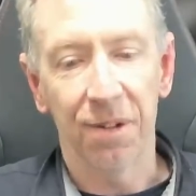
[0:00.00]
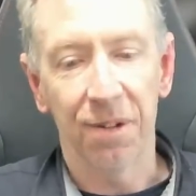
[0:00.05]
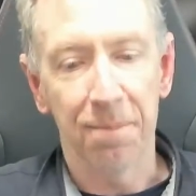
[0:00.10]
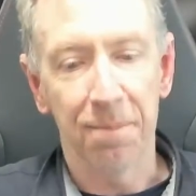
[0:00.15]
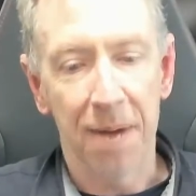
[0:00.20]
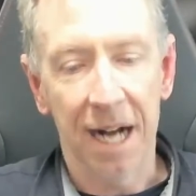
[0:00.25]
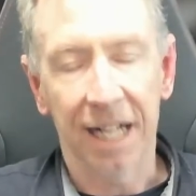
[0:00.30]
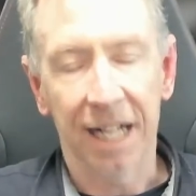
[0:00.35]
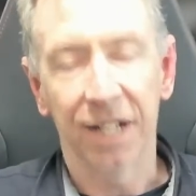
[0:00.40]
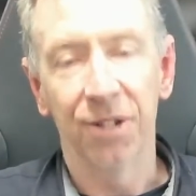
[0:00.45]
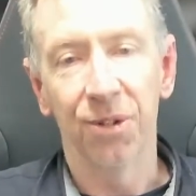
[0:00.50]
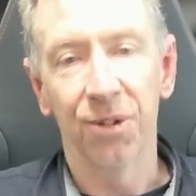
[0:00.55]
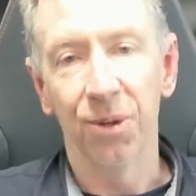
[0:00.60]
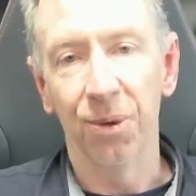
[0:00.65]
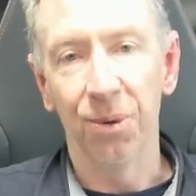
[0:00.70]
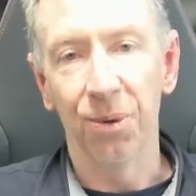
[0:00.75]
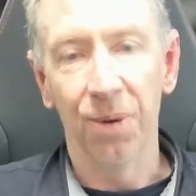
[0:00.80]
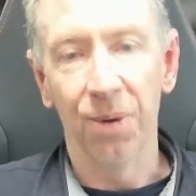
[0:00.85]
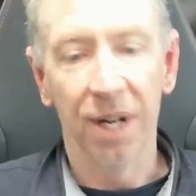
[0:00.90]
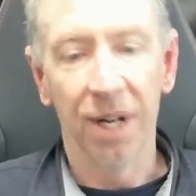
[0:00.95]
of the market
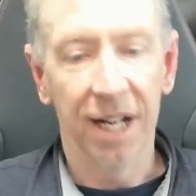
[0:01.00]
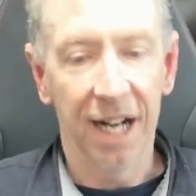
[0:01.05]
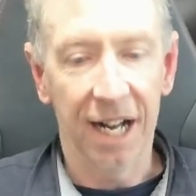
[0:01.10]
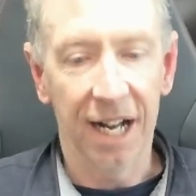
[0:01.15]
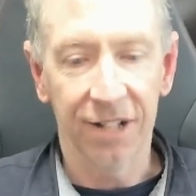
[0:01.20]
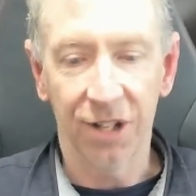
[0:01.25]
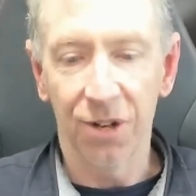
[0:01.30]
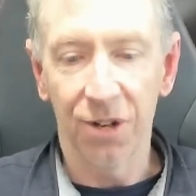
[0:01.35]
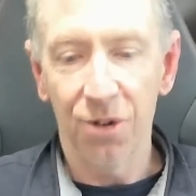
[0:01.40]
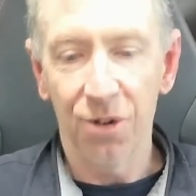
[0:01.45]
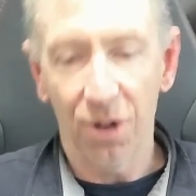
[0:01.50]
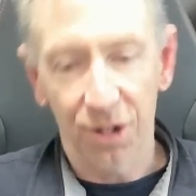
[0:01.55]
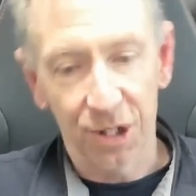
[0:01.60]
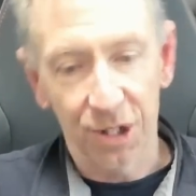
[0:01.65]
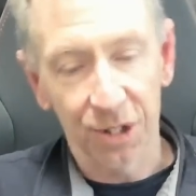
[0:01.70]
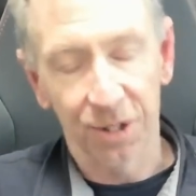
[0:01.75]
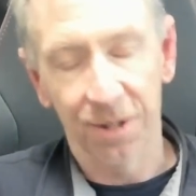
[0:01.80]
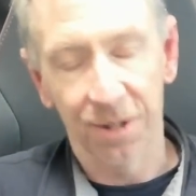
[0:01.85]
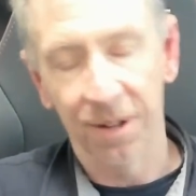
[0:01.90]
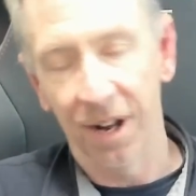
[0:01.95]
do. So not
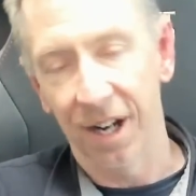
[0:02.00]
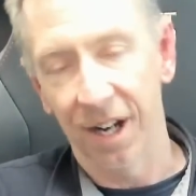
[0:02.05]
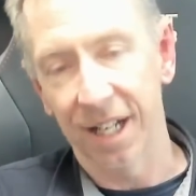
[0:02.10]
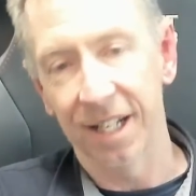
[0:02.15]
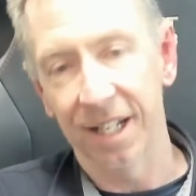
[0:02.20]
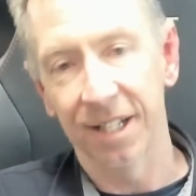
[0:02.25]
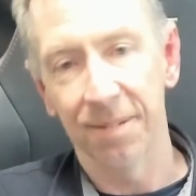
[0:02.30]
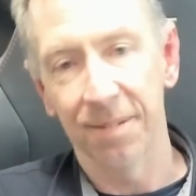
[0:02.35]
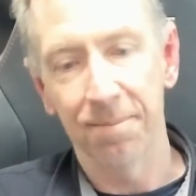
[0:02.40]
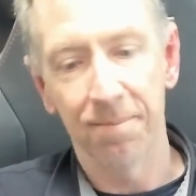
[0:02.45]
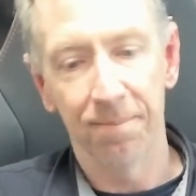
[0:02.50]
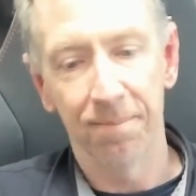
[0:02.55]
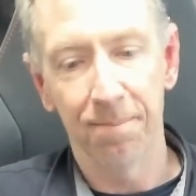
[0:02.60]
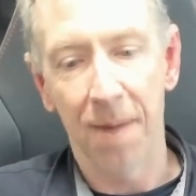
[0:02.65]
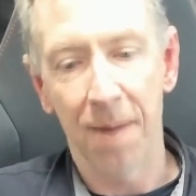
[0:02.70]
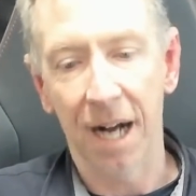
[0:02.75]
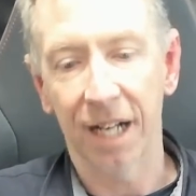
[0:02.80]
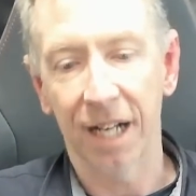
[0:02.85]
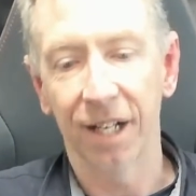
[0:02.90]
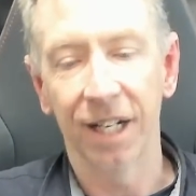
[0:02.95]
just, I guess,
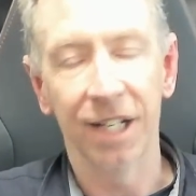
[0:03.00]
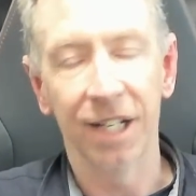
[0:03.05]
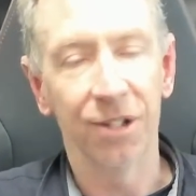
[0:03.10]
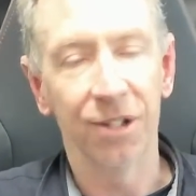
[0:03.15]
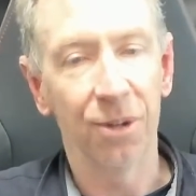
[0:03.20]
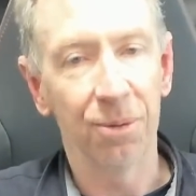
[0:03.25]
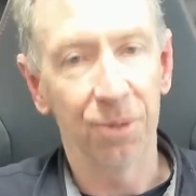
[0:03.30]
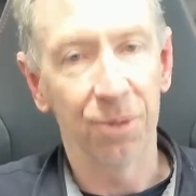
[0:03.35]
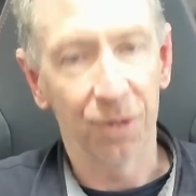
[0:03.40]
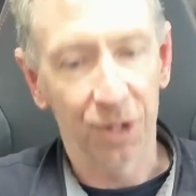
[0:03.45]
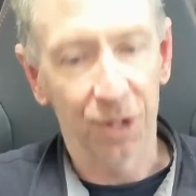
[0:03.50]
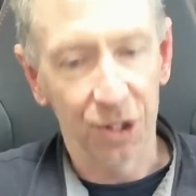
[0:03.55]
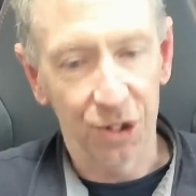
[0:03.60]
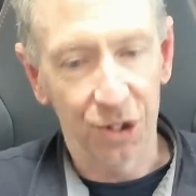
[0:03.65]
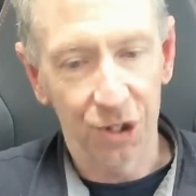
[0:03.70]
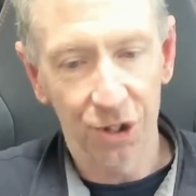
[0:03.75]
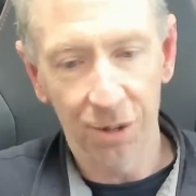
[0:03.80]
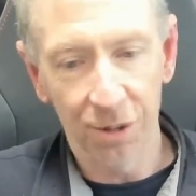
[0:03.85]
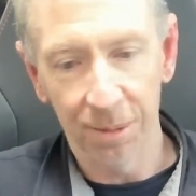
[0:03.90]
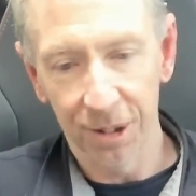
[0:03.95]
market in terms of
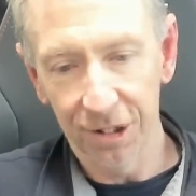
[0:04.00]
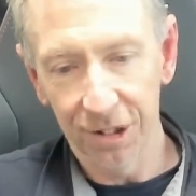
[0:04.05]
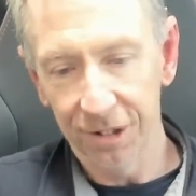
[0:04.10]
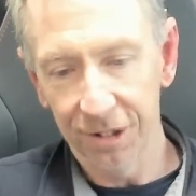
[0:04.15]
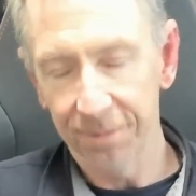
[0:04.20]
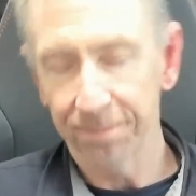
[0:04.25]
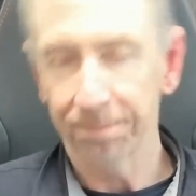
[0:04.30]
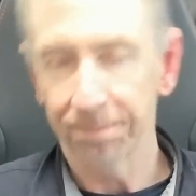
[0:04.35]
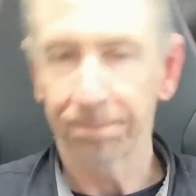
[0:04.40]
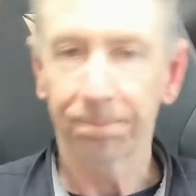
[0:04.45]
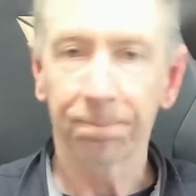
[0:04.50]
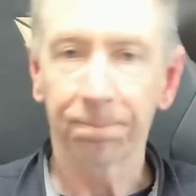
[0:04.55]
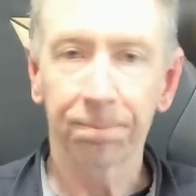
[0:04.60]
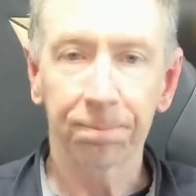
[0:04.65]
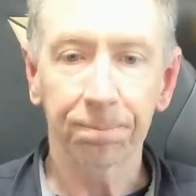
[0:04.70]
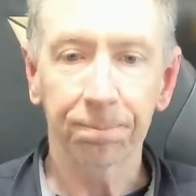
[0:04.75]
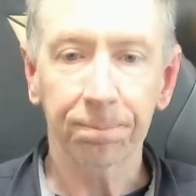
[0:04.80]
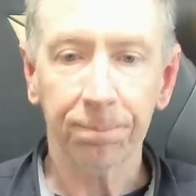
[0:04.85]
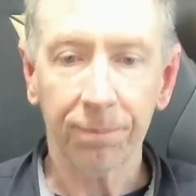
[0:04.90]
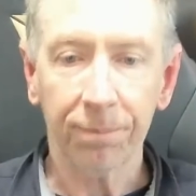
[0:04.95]
consumers.
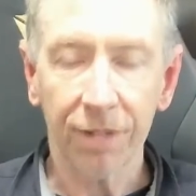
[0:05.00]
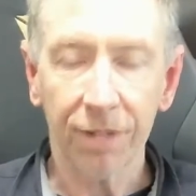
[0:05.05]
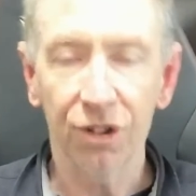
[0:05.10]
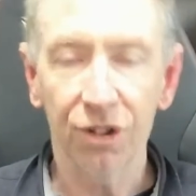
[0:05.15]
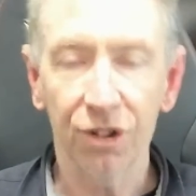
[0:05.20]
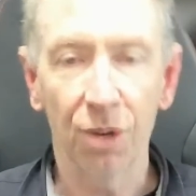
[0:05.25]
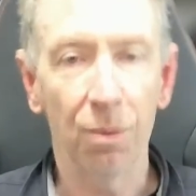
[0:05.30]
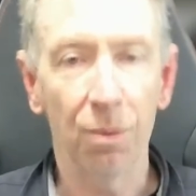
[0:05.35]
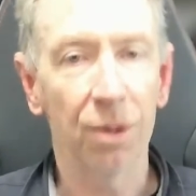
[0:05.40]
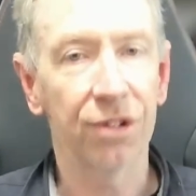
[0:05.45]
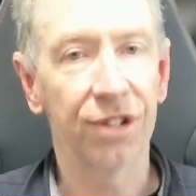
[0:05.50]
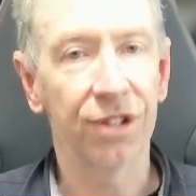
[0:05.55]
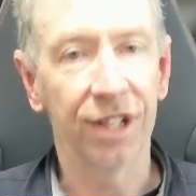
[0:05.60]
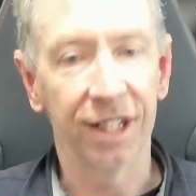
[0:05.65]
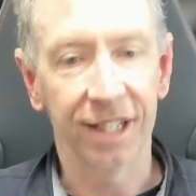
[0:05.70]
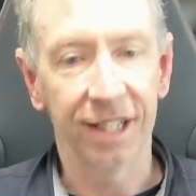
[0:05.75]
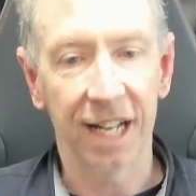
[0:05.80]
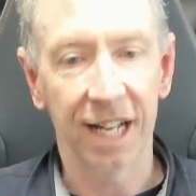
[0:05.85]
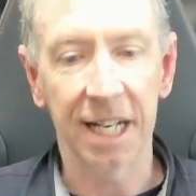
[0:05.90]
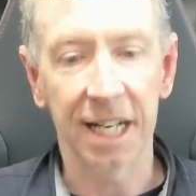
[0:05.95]
So what's
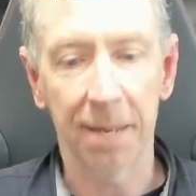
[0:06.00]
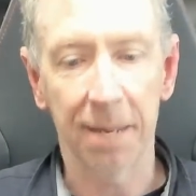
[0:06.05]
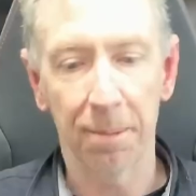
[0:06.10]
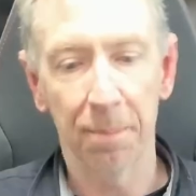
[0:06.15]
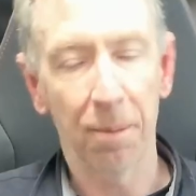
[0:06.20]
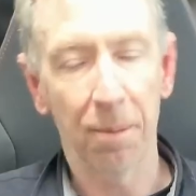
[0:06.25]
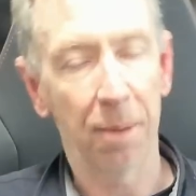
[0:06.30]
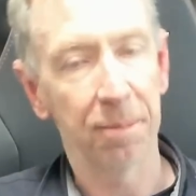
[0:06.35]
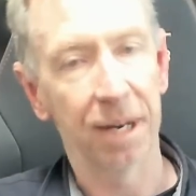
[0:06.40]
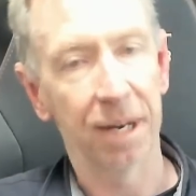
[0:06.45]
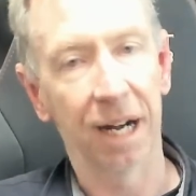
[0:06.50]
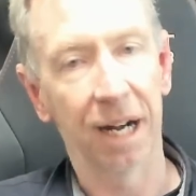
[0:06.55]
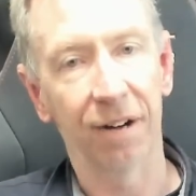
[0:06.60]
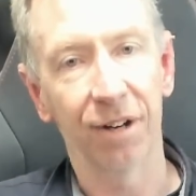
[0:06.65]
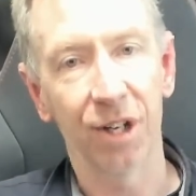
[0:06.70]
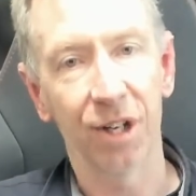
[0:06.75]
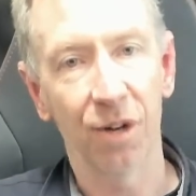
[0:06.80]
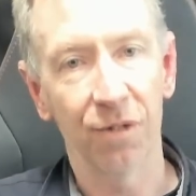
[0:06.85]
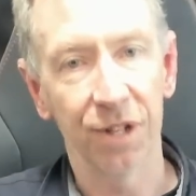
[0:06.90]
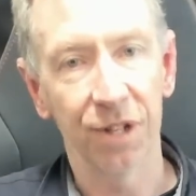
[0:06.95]
the take up and
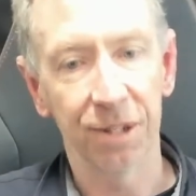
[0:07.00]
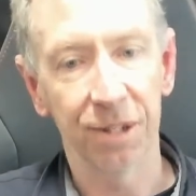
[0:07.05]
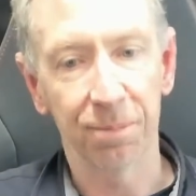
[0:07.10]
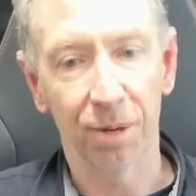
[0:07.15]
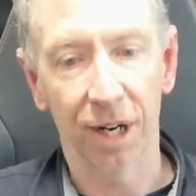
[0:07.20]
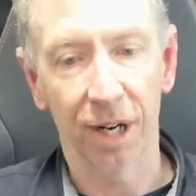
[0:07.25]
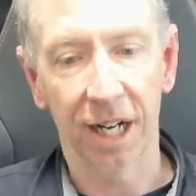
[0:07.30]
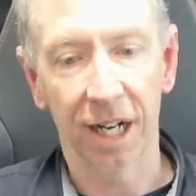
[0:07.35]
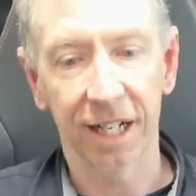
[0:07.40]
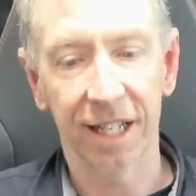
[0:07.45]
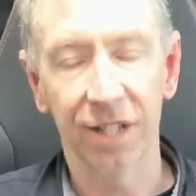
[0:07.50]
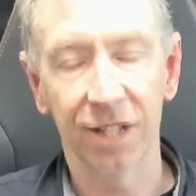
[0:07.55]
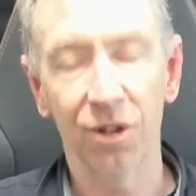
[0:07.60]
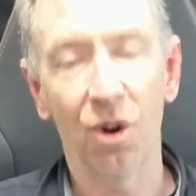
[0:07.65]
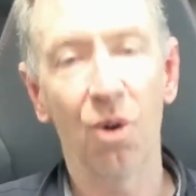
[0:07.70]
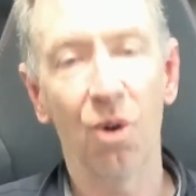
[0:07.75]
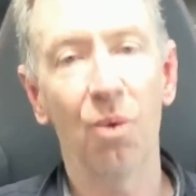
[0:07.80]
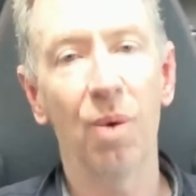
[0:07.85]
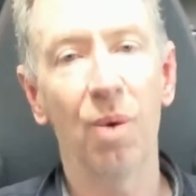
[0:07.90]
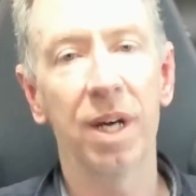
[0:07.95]
popularity of this product? There's
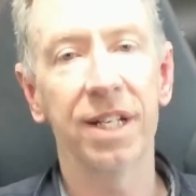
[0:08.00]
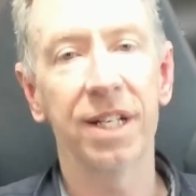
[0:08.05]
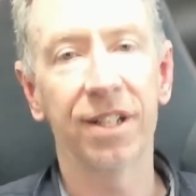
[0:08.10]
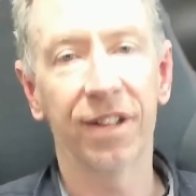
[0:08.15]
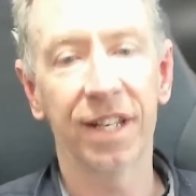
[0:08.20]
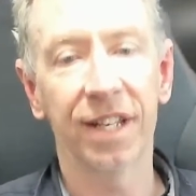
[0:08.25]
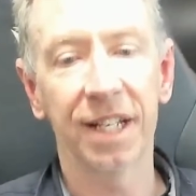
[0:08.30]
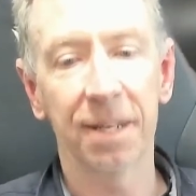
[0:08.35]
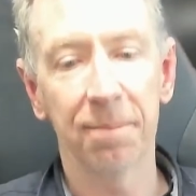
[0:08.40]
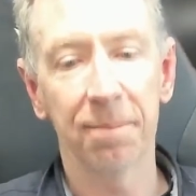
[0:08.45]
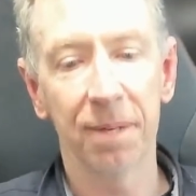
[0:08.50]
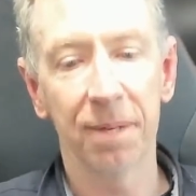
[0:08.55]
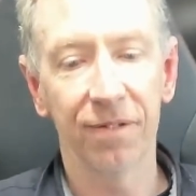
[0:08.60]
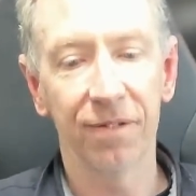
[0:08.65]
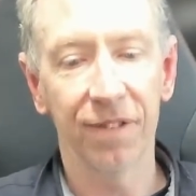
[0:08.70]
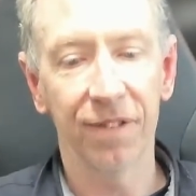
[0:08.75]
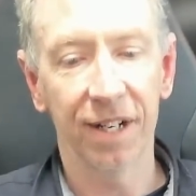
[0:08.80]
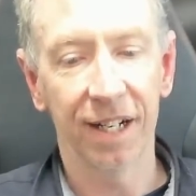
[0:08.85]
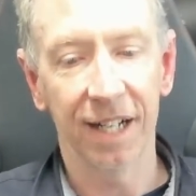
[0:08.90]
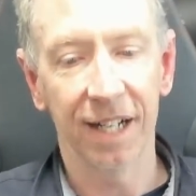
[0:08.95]
always, I think, a bit
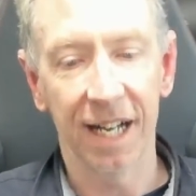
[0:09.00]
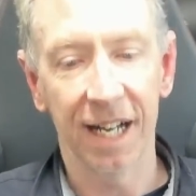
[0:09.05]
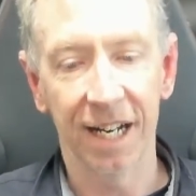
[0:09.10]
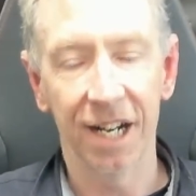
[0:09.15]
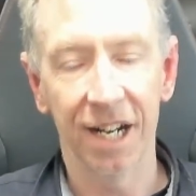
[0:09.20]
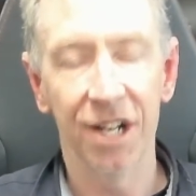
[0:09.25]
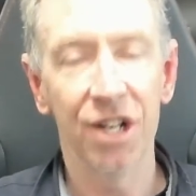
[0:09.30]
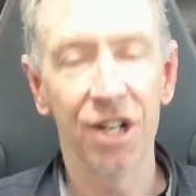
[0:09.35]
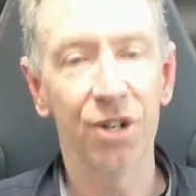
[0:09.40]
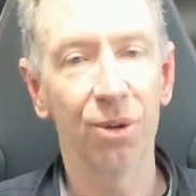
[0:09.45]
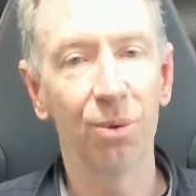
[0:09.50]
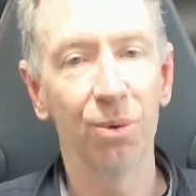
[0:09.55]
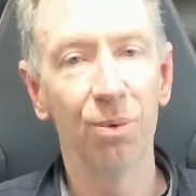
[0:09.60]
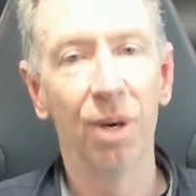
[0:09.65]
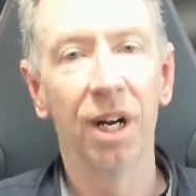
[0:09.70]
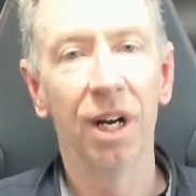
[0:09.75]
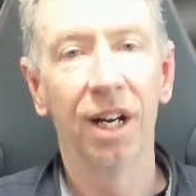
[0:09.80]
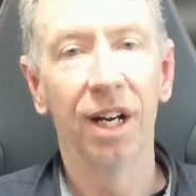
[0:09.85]
of an initial